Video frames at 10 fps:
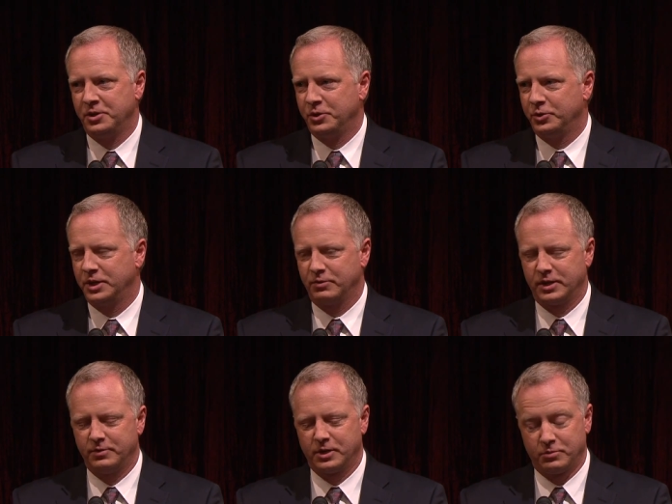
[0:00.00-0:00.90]
who'd never
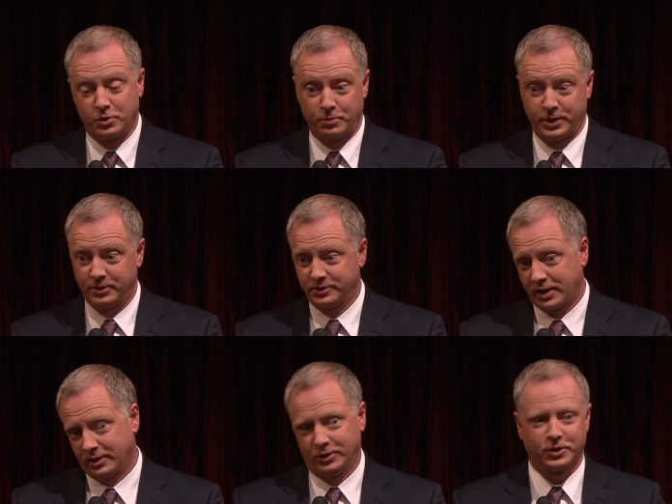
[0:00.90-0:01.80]
given up hope, hears
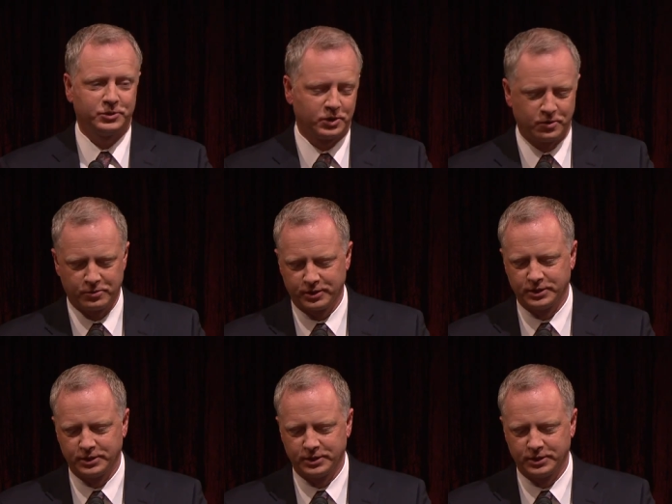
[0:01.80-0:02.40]
that, looks over,